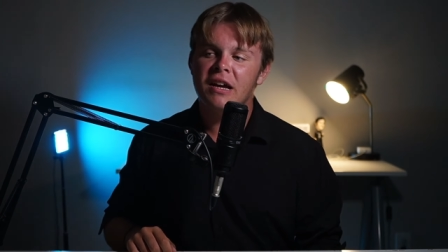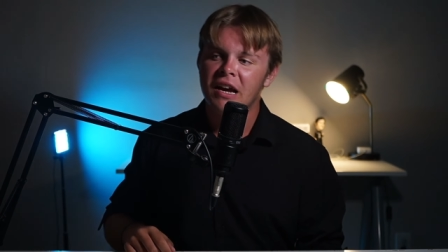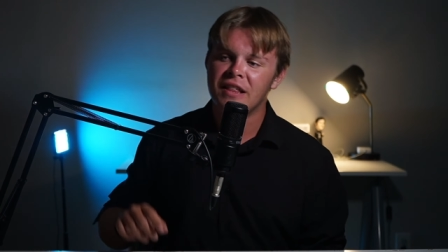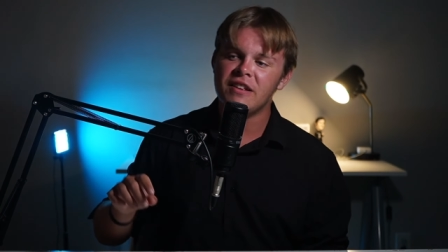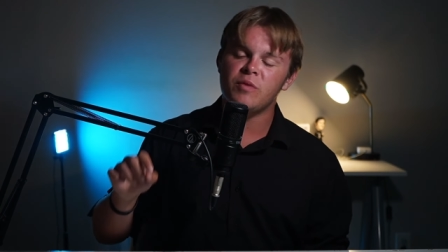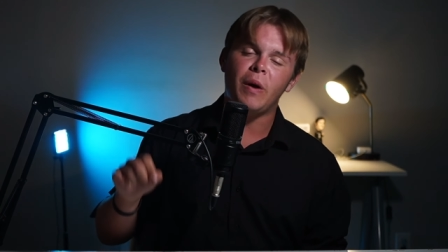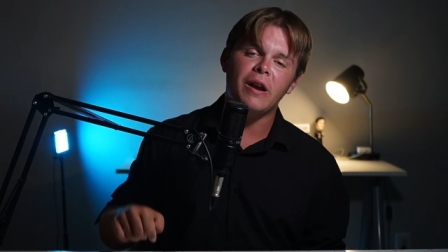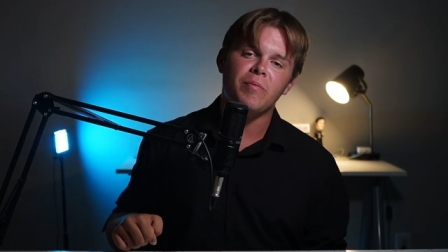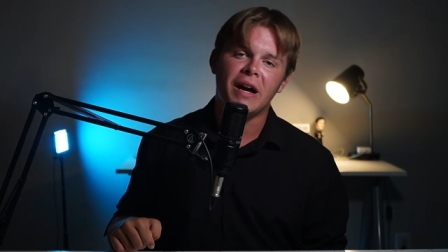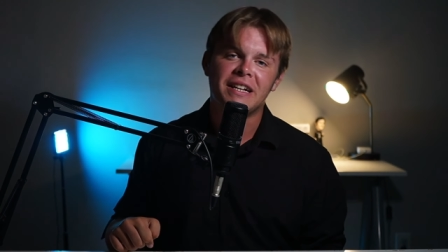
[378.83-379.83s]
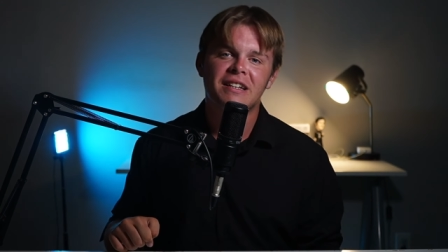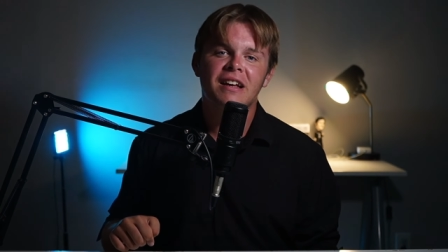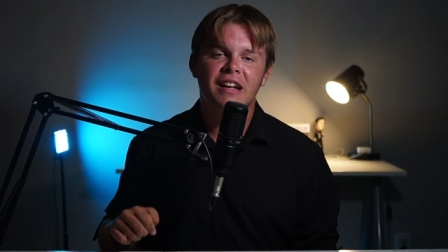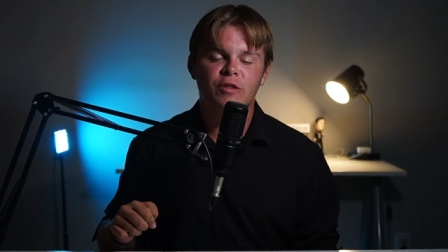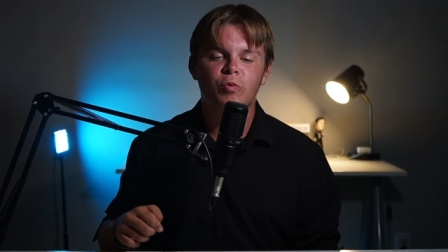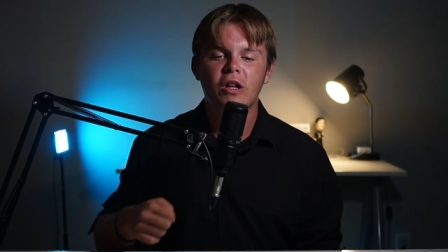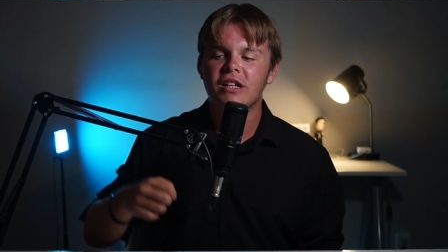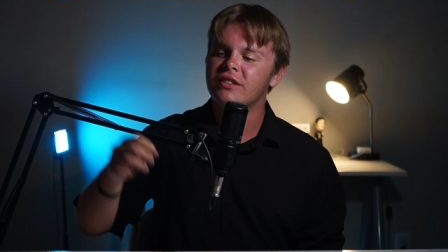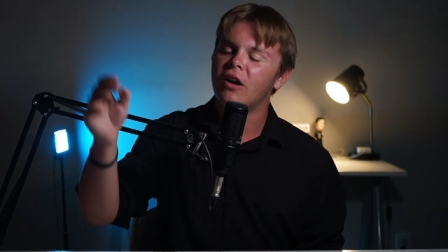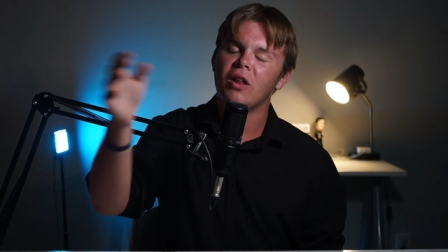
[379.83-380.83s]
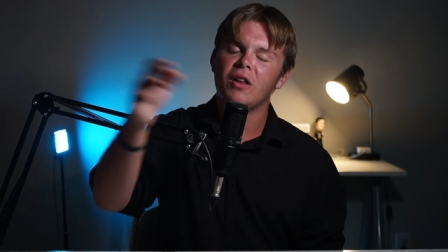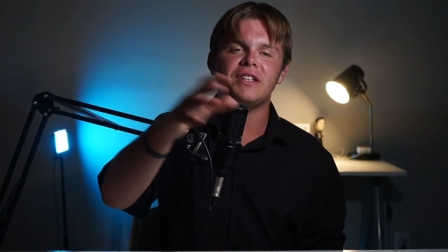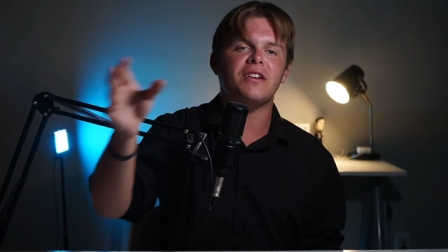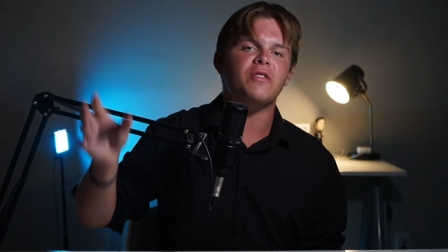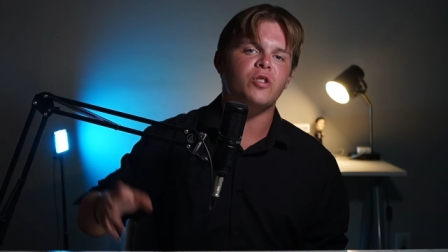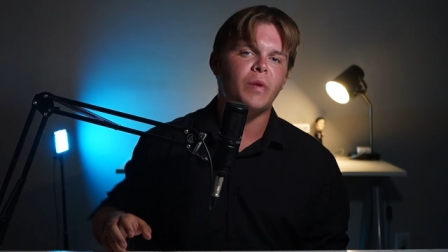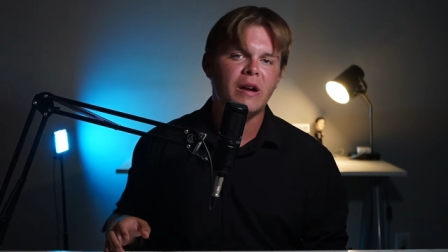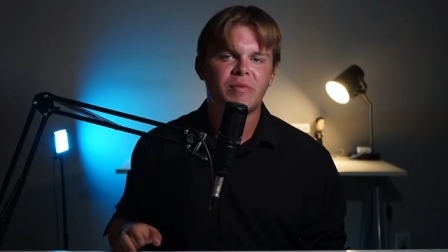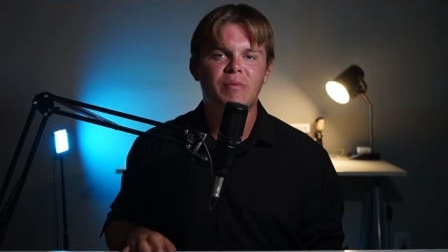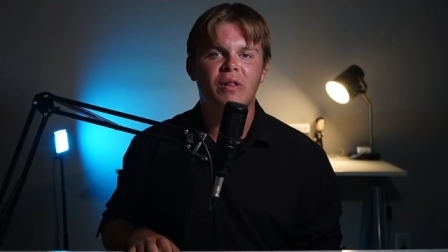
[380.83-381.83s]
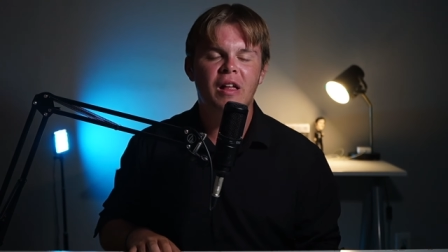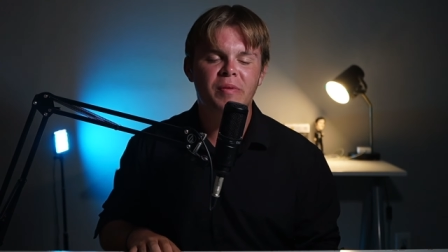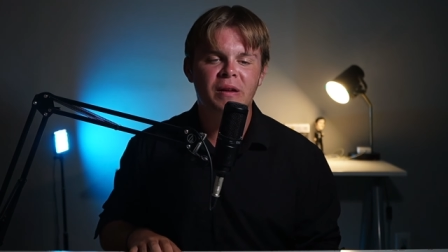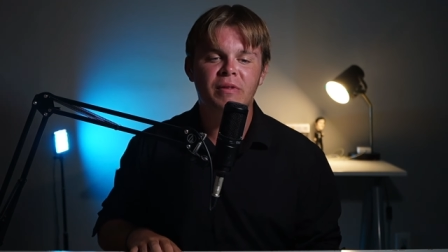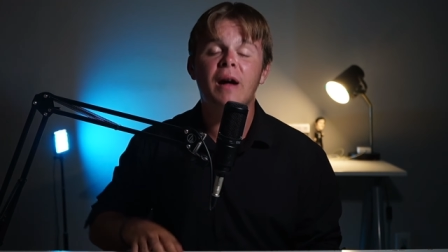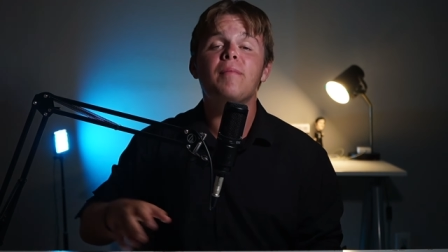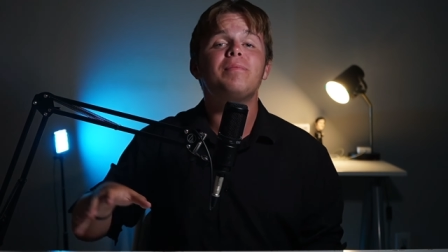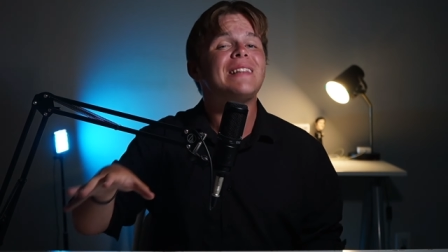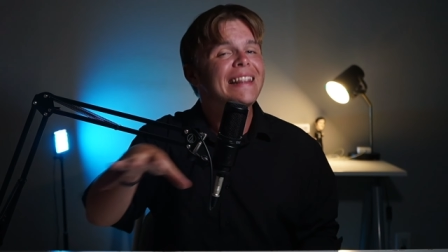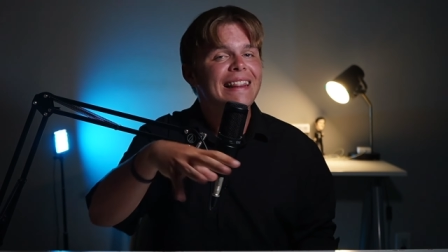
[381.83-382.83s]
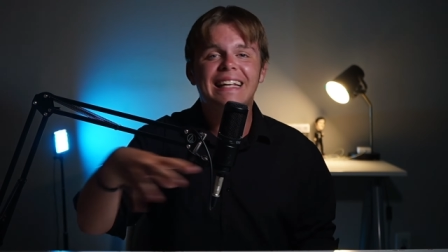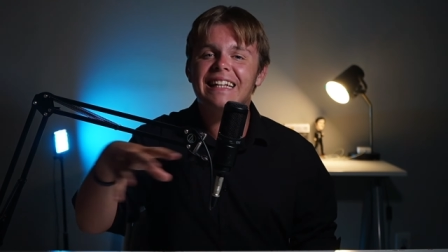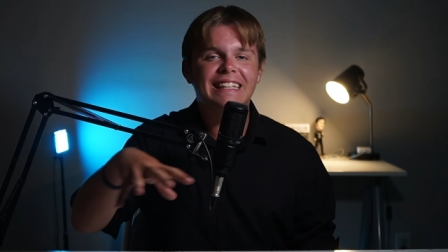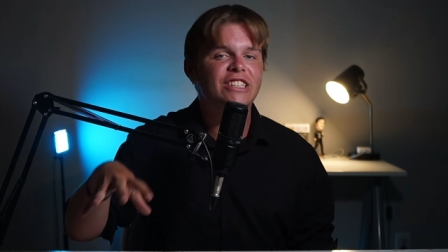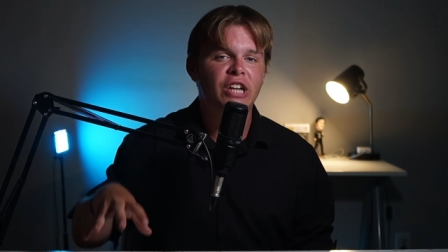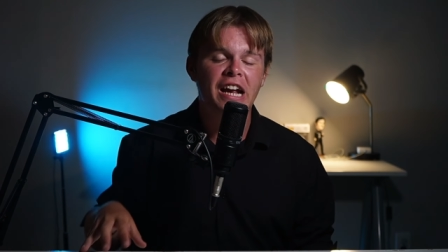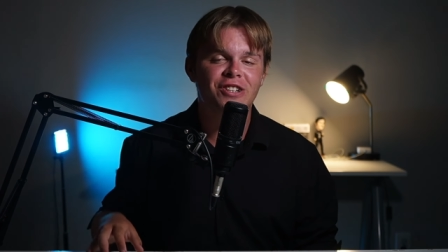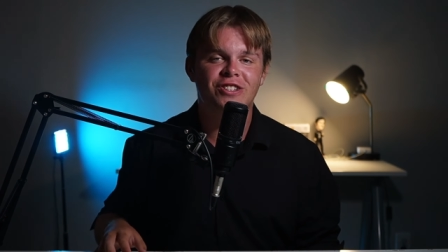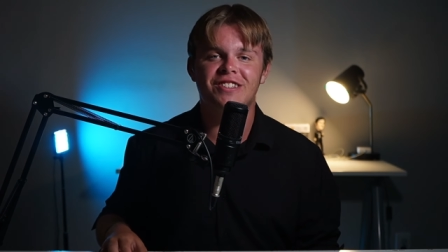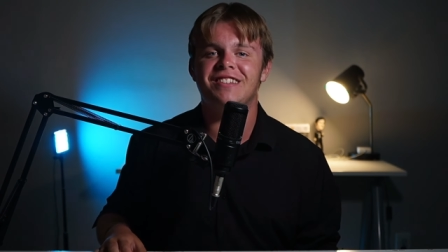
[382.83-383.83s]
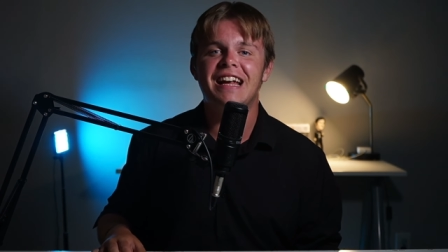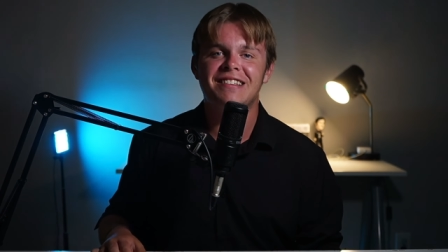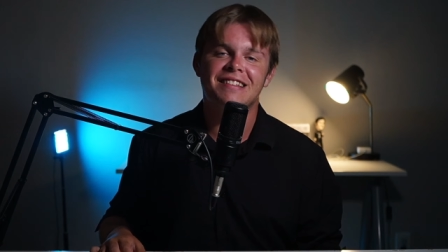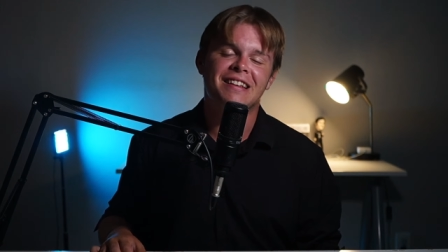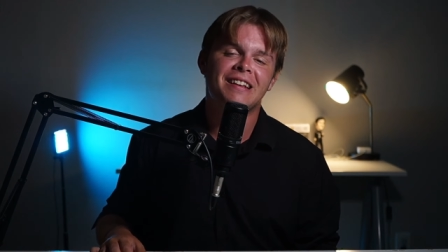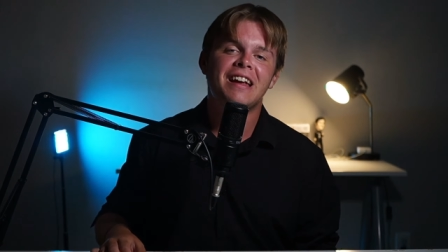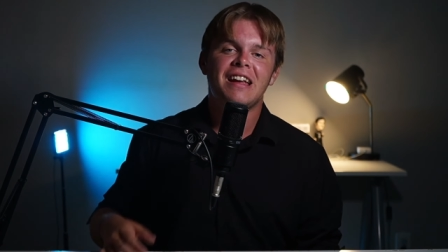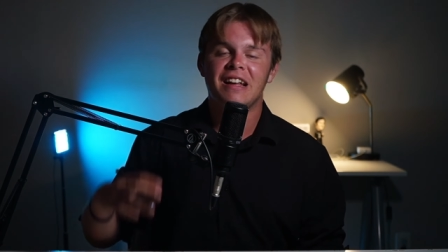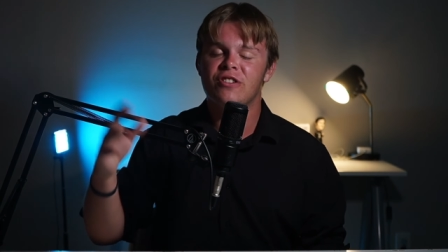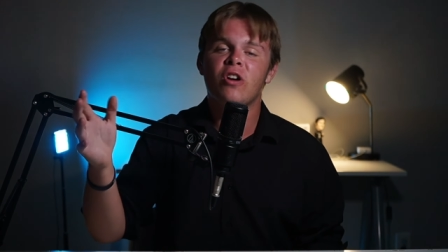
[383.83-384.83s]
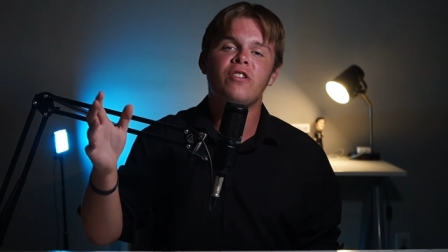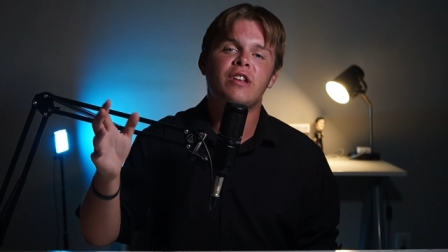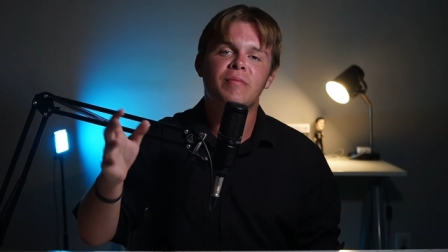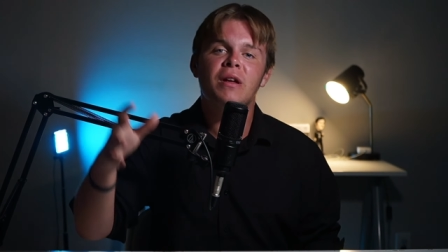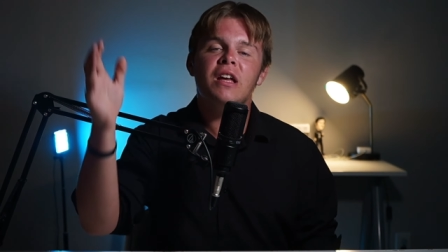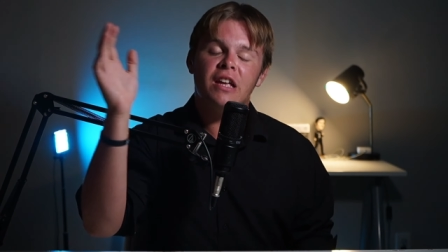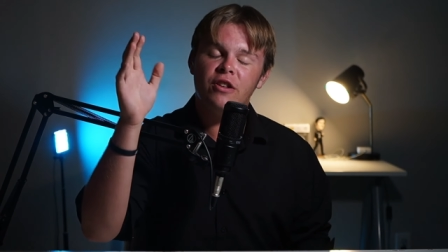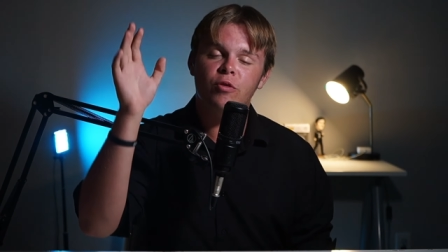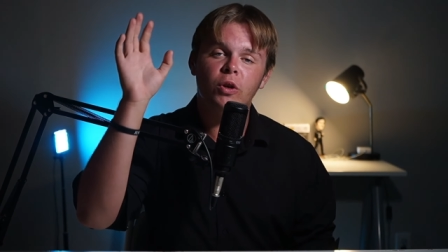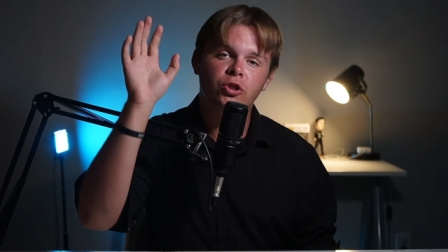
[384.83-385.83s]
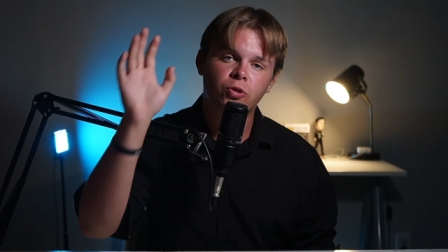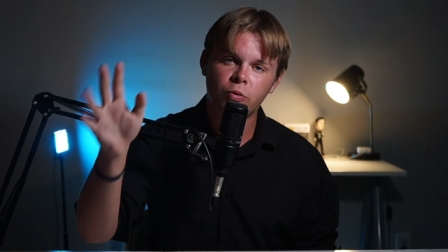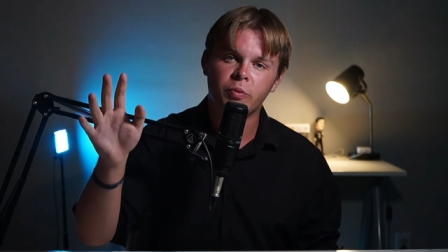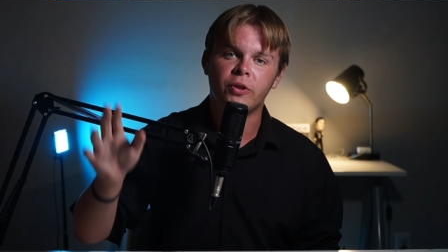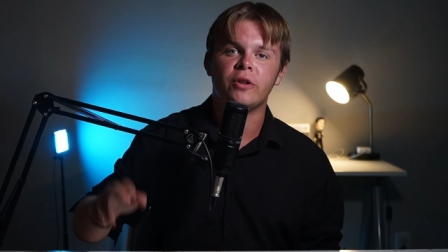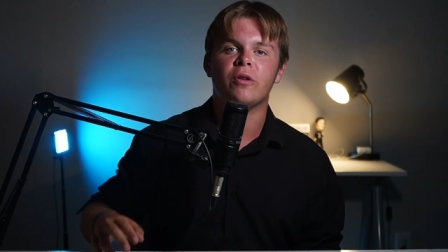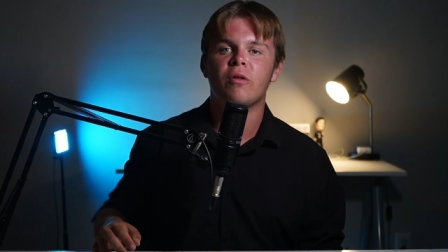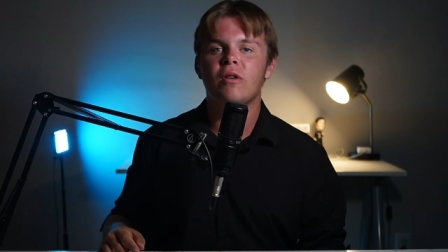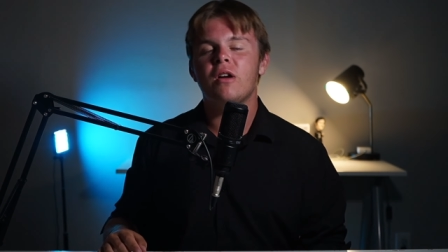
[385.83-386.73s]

And this spider bite, as well as all of these other spider people helping him, completely changed his destiny and turned him into a superhero.